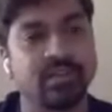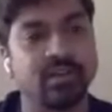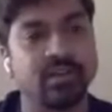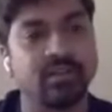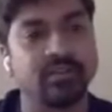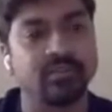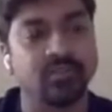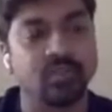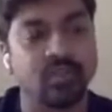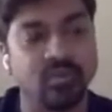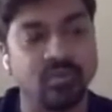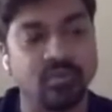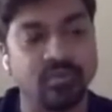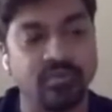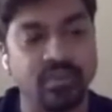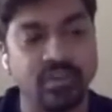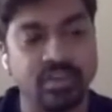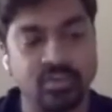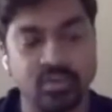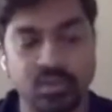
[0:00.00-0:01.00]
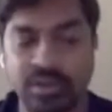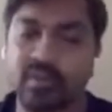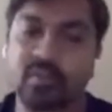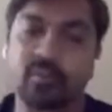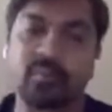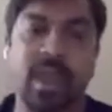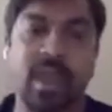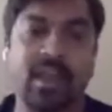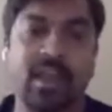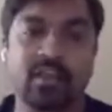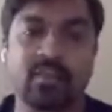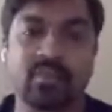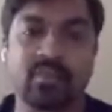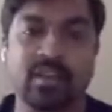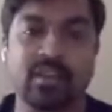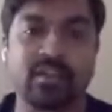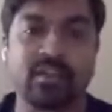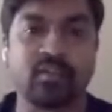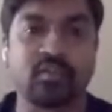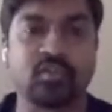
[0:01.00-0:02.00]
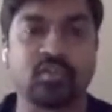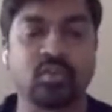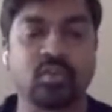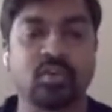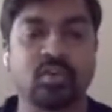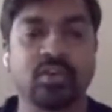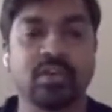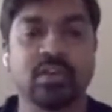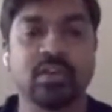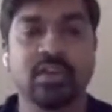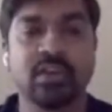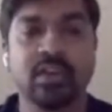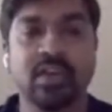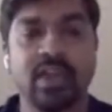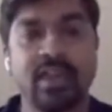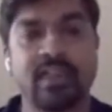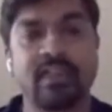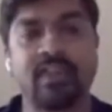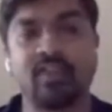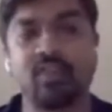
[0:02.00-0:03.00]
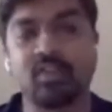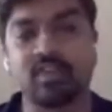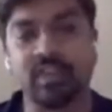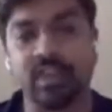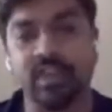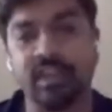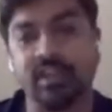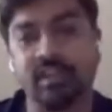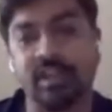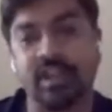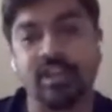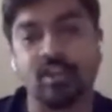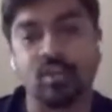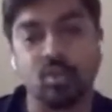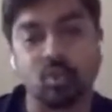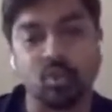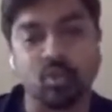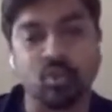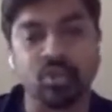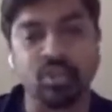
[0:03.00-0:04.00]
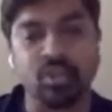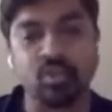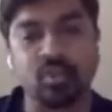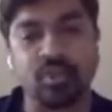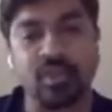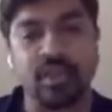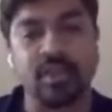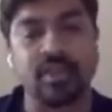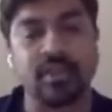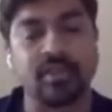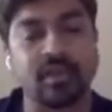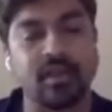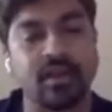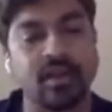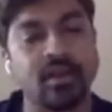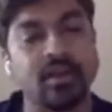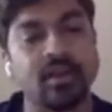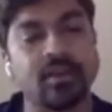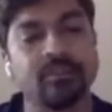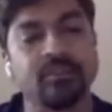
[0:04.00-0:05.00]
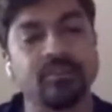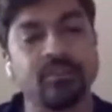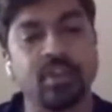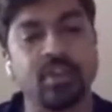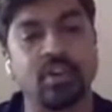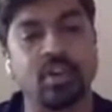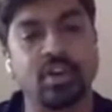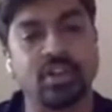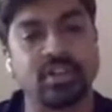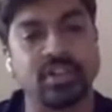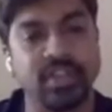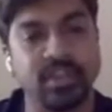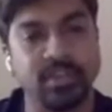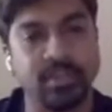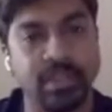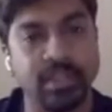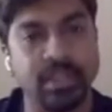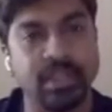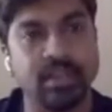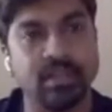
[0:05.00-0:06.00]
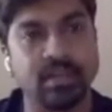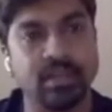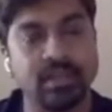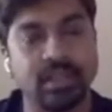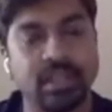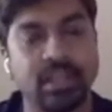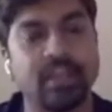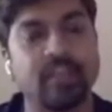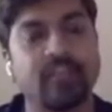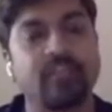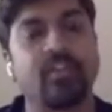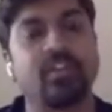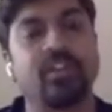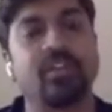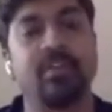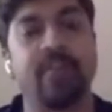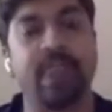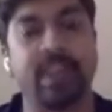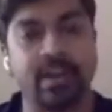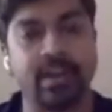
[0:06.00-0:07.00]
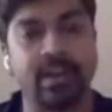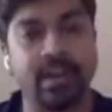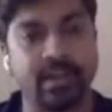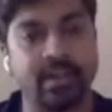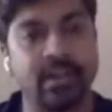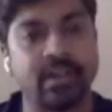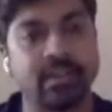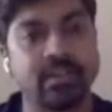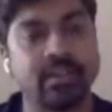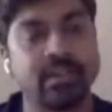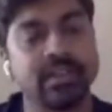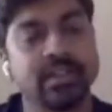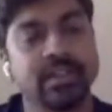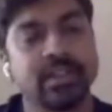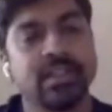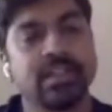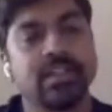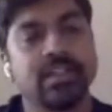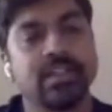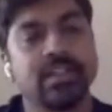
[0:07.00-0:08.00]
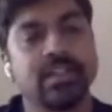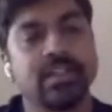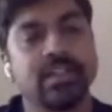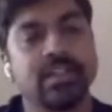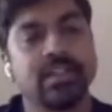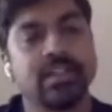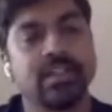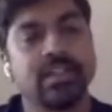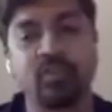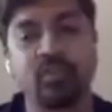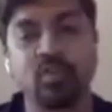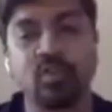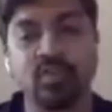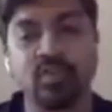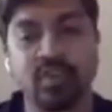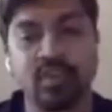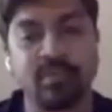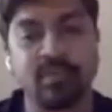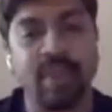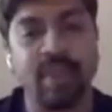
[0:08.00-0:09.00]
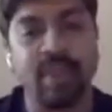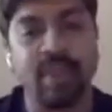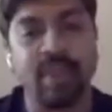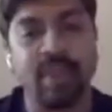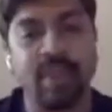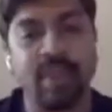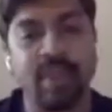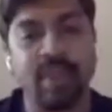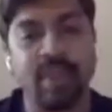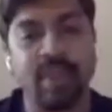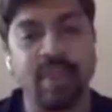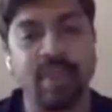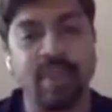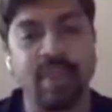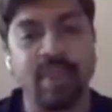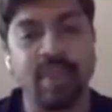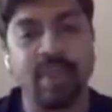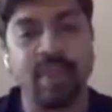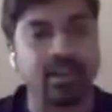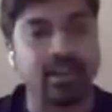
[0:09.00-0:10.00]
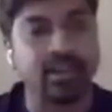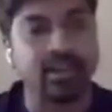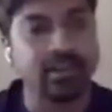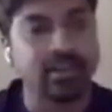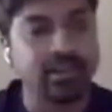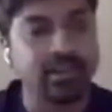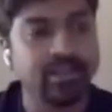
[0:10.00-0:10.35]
Um, so first one is backups and restore. As I was saying, right, Ozone uses um, RocksDB layer for the metadata. So if you were backing up the metadata